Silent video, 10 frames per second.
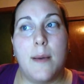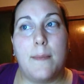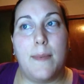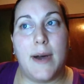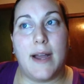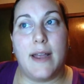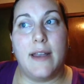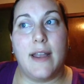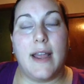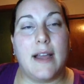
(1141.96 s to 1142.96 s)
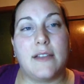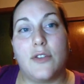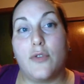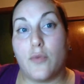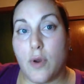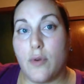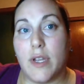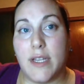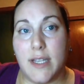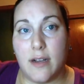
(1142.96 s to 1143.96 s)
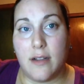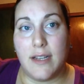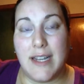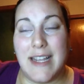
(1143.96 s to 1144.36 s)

But as a grown adult,